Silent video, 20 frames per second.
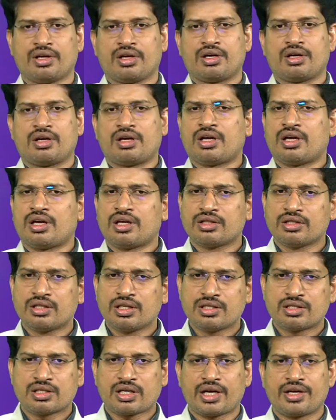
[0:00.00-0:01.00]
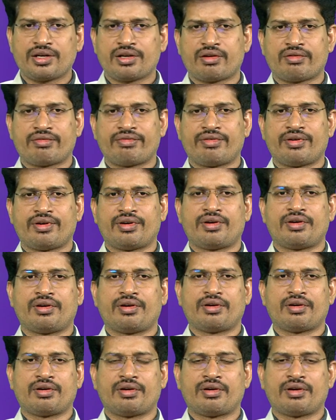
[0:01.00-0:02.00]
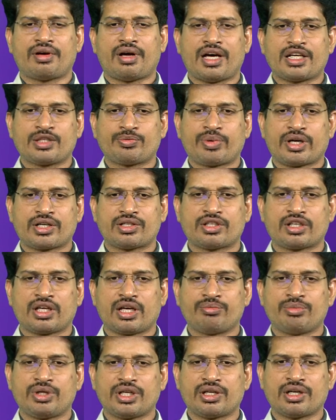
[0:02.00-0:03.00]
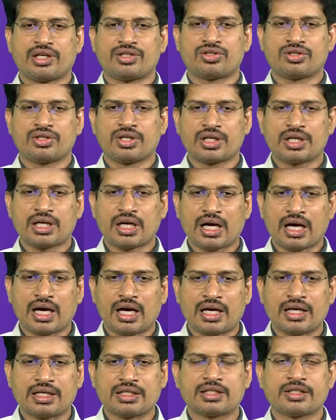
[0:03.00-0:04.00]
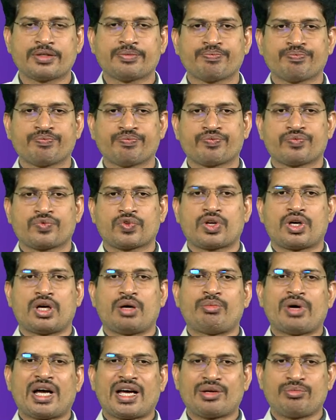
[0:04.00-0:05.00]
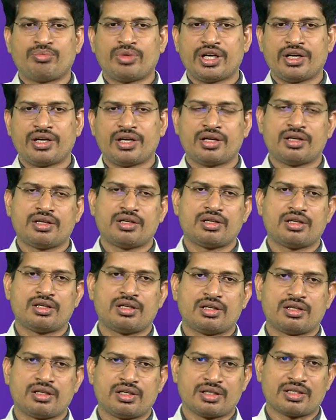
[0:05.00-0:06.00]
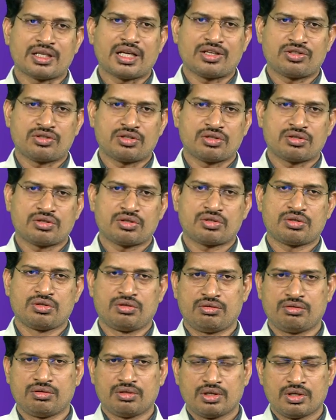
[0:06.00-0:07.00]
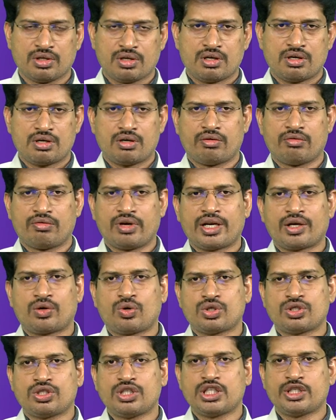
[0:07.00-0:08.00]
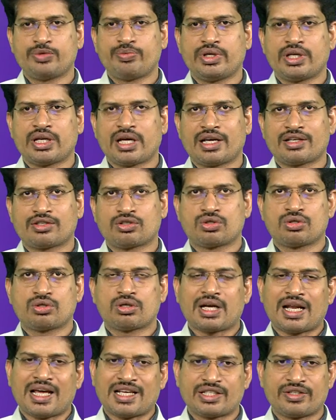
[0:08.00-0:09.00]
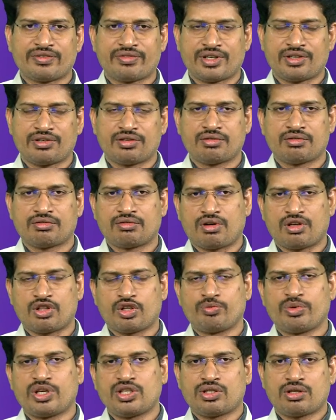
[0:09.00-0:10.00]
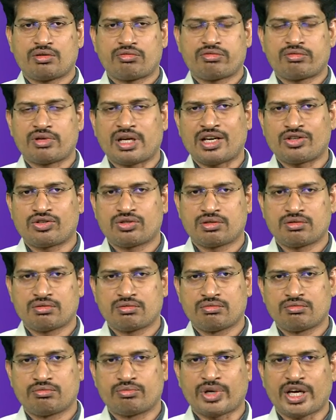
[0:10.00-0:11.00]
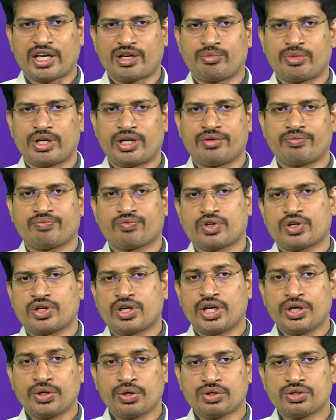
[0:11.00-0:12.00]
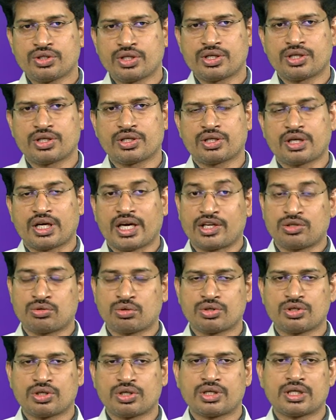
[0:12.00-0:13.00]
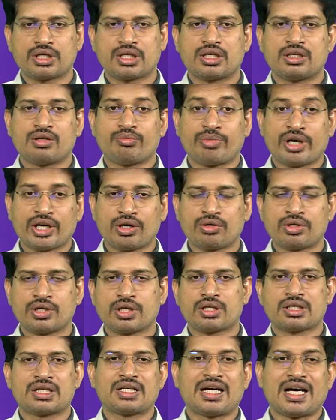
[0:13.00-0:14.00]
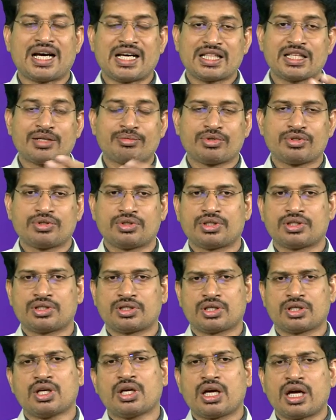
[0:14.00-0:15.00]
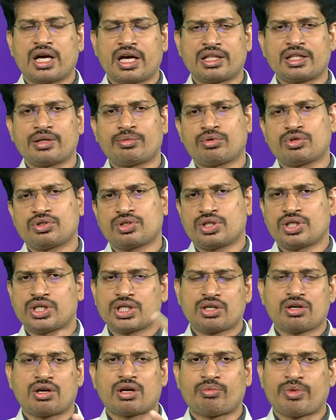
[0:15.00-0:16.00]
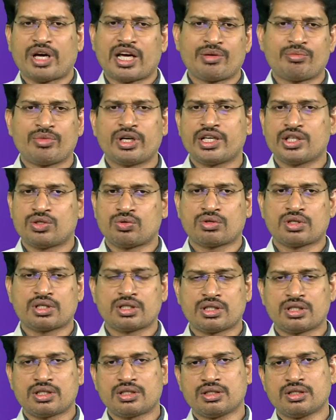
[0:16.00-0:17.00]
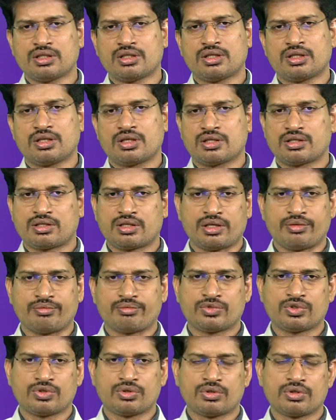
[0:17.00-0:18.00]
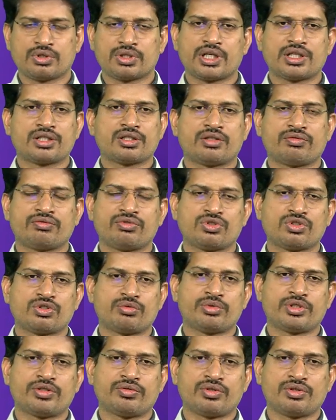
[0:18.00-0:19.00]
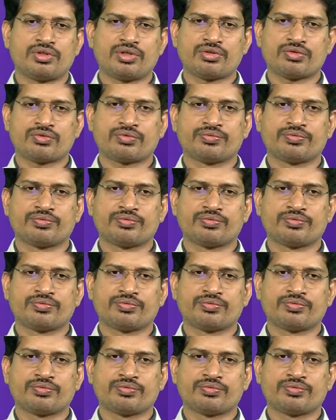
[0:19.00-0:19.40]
uh, these kind of uh, aspects can be considered as a man-made disaster. So uh, when a question is being asked to classify on the basis of natural, man-made, endogenetic, exogenetic, biotic, anthropogenic. Anthropogenic or man-made is one and the same. Don't get confused between this.